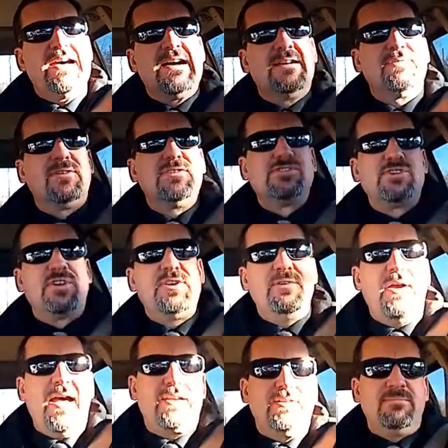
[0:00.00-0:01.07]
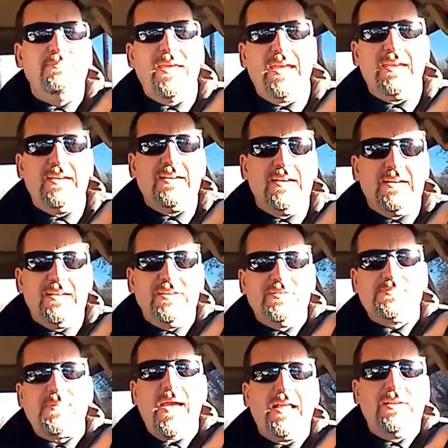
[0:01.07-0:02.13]
I'm going to show you how to
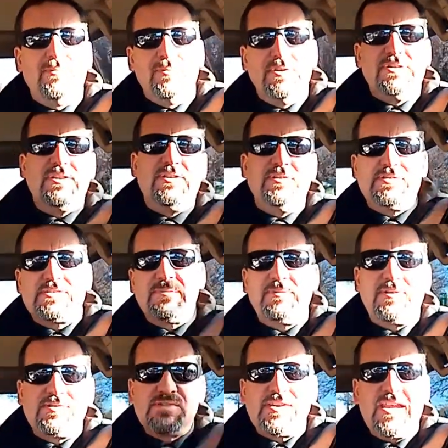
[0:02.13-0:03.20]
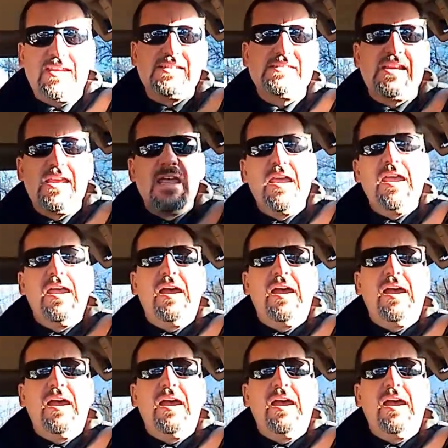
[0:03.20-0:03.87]
use pallet wood to do some of those things.